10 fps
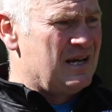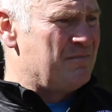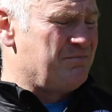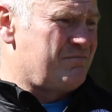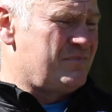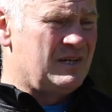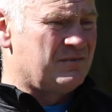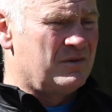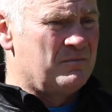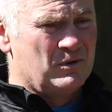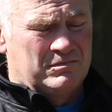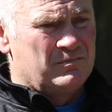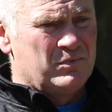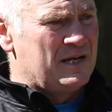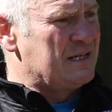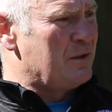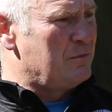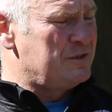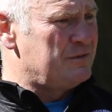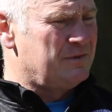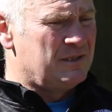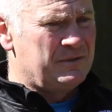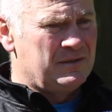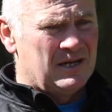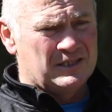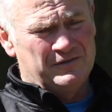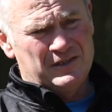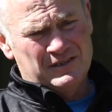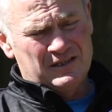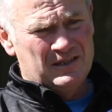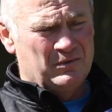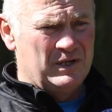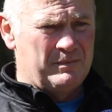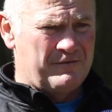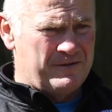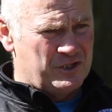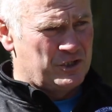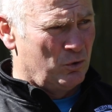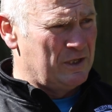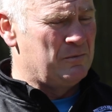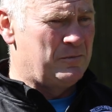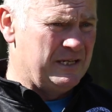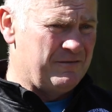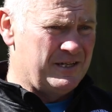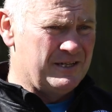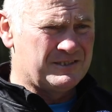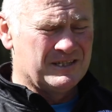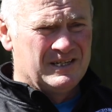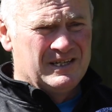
You know, but we'll let it get on with it. You know what I mean? Ashford, would he be fit shortly? I believe he is.